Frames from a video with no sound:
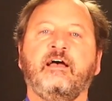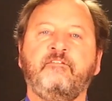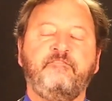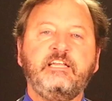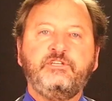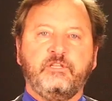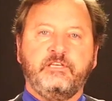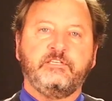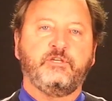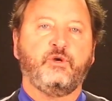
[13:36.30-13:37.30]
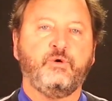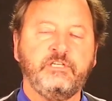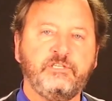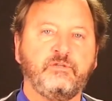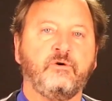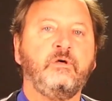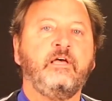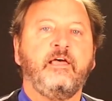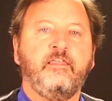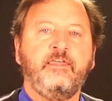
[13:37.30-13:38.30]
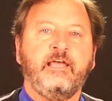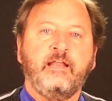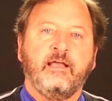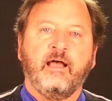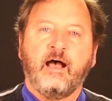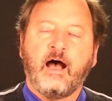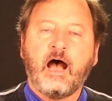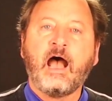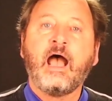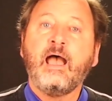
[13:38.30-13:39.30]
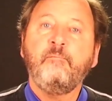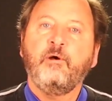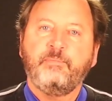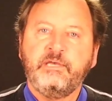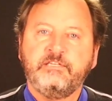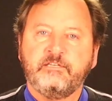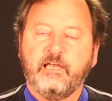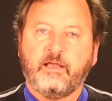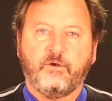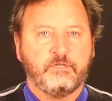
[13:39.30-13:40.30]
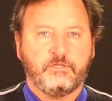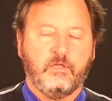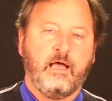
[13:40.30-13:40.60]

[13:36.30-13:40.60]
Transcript: Eventually, this crystal that I'm a piece of that crystal.